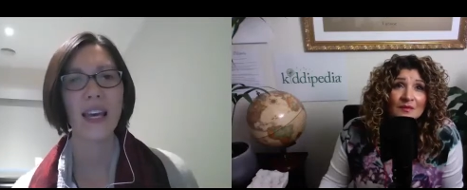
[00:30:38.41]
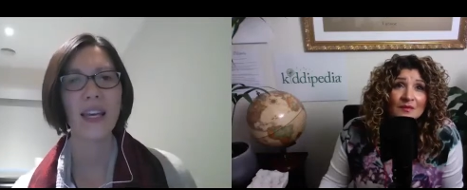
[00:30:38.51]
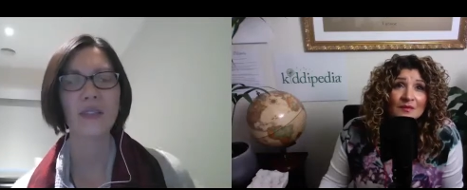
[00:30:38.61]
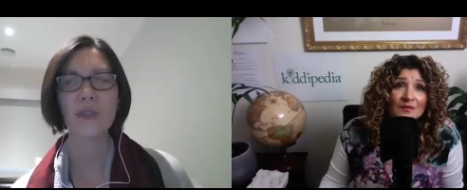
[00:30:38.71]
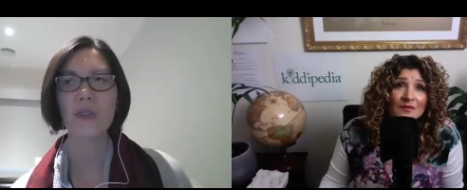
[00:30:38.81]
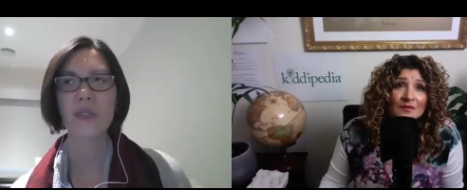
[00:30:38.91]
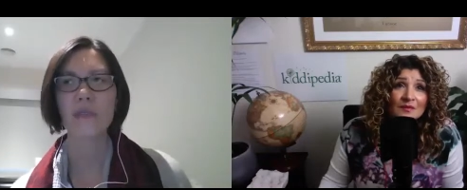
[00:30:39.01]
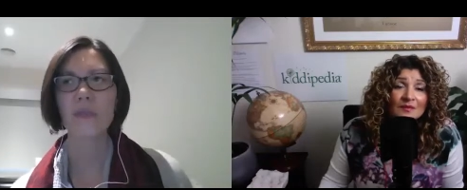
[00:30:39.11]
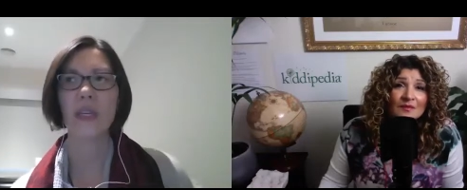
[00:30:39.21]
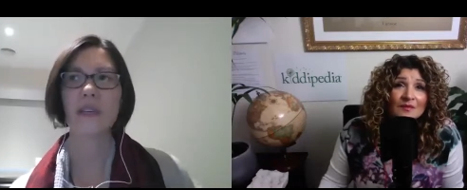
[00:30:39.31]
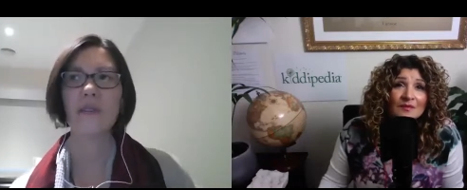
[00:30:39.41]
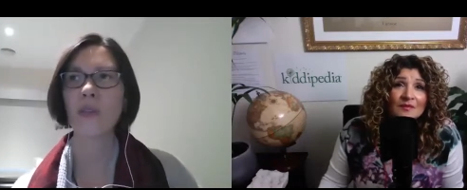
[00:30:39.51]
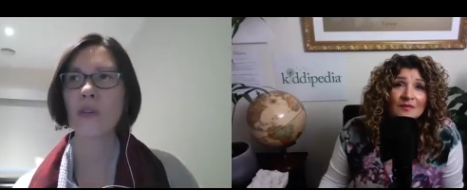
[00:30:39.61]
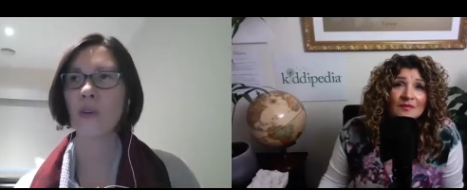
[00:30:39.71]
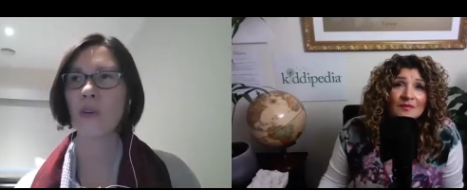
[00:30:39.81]
Speaker 1: And you know, some
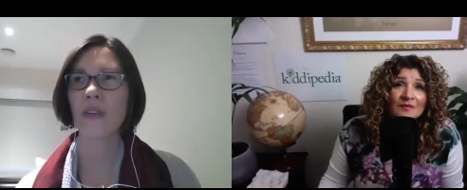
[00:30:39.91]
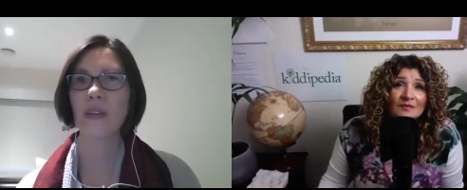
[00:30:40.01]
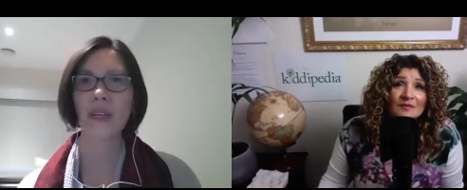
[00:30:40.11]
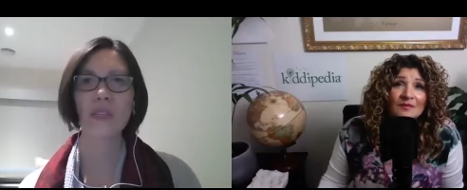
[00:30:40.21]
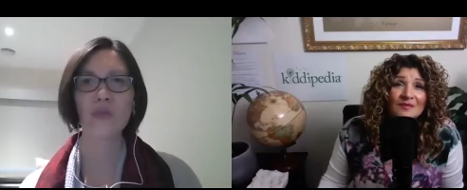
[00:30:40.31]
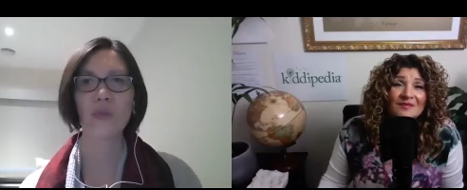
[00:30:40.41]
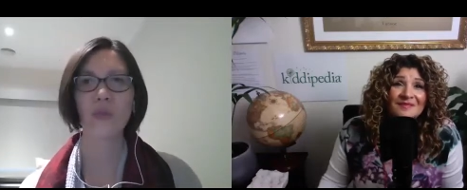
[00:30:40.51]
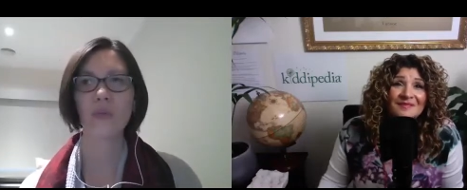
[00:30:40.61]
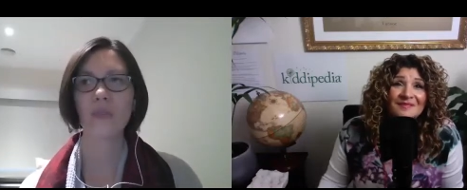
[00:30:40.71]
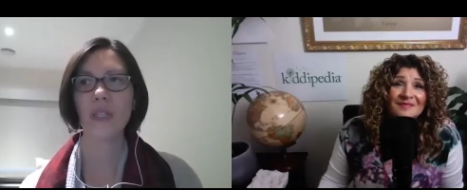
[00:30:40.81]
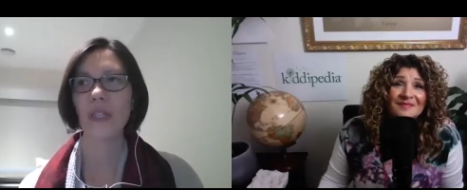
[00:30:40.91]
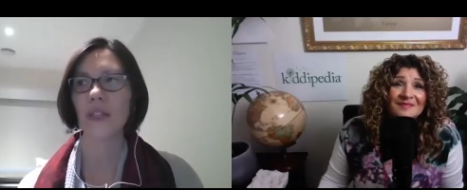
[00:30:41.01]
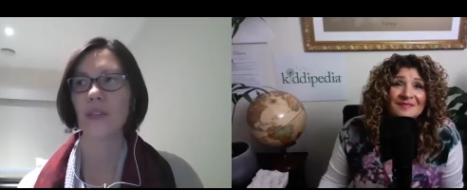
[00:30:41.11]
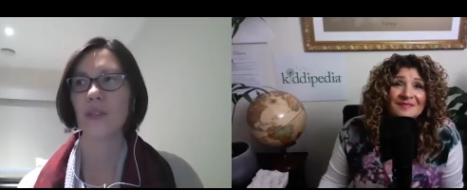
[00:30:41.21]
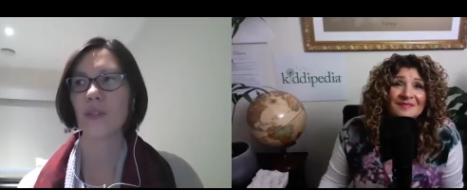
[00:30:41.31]
even though they're natural,
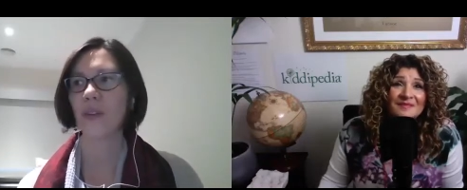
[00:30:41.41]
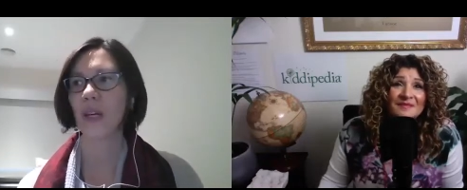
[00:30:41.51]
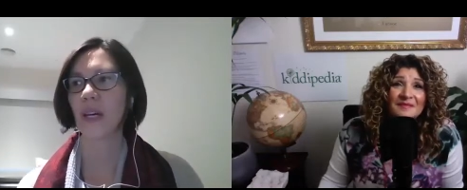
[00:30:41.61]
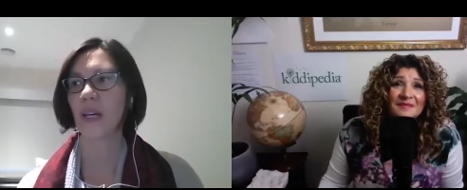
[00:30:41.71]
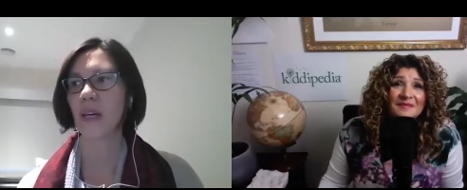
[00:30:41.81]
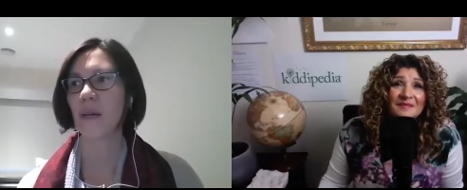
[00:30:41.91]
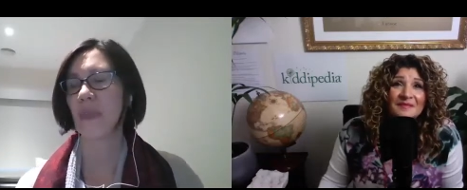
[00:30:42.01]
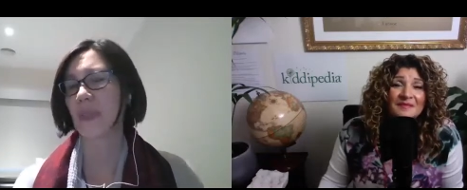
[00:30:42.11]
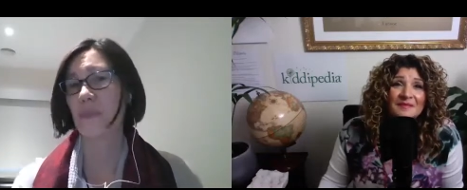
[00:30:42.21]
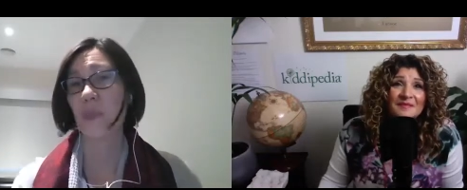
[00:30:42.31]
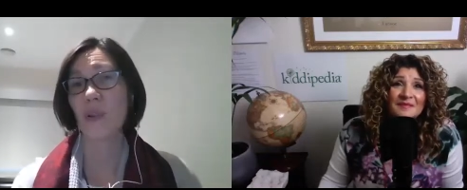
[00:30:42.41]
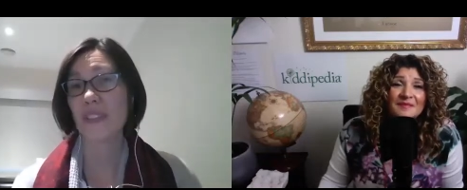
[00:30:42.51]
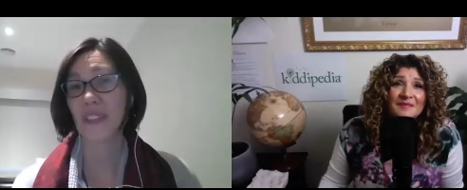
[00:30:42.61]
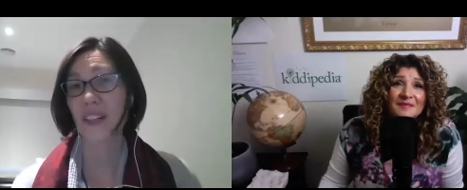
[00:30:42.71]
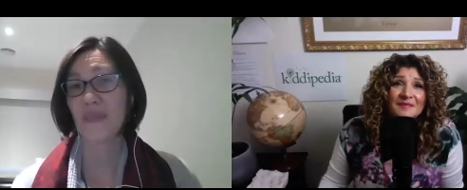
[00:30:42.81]
uh, there's
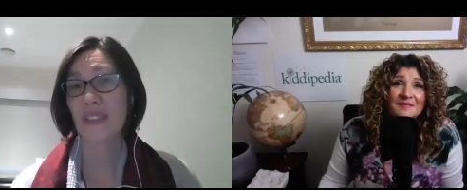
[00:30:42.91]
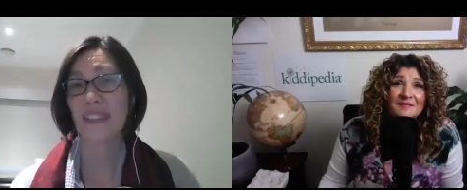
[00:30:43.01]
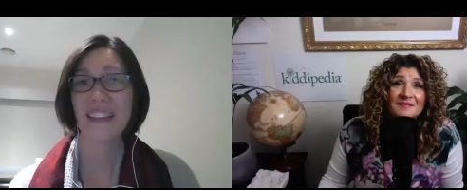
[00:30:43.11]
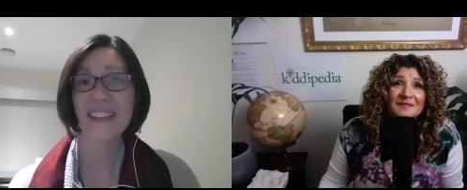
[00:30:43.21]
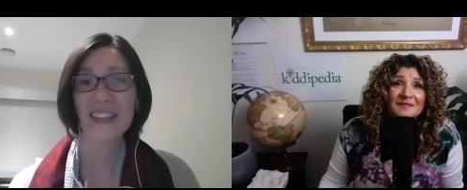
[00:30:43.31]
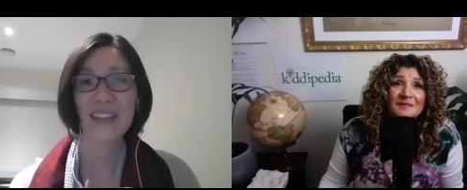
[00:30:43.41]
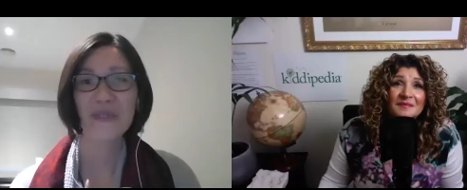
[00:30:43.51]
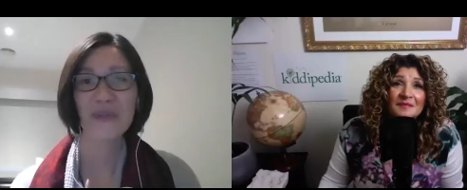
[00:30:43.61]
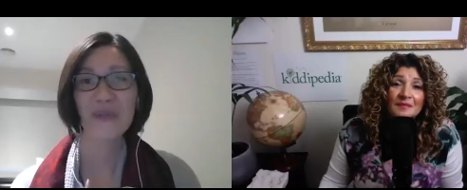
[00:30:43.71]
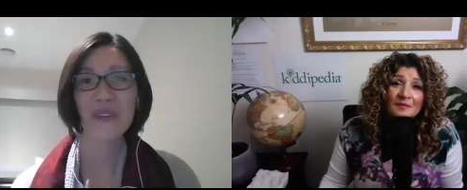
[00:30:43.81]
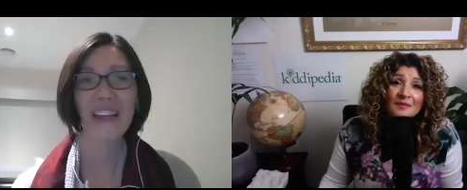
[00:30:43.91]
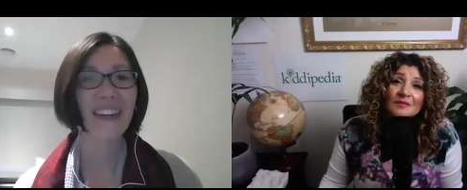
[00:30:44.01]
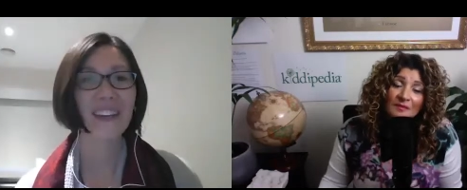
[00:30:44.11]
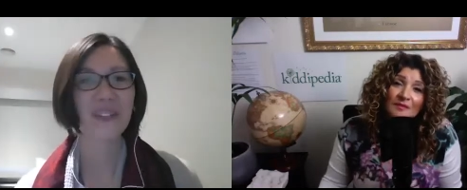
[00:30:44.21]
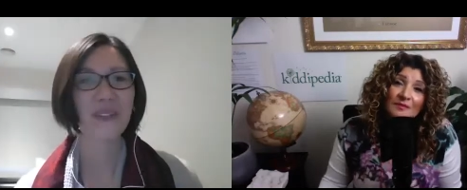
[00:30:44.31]
poison ivy that's natural and that can